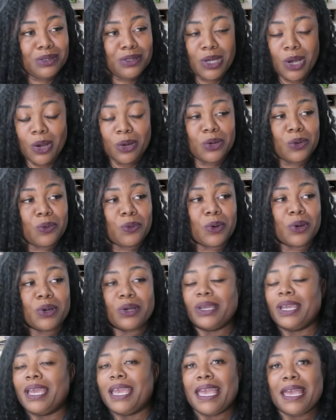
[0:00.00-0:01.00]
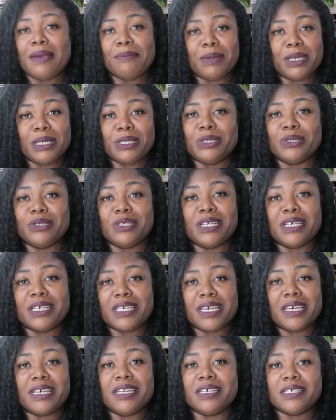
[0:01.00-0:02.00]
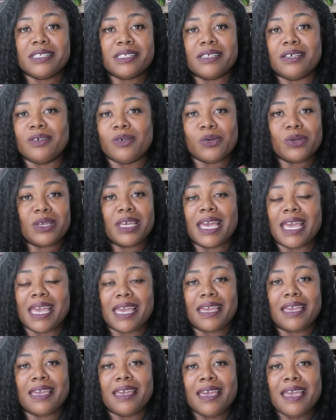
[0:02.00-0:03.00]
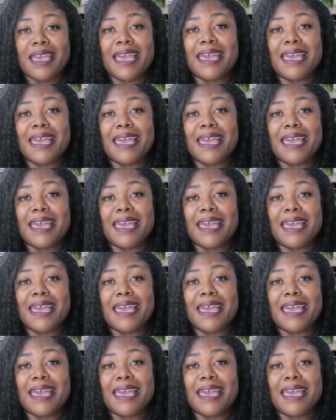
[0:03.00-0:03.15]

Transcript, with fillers: go to work and make sure their kid is okay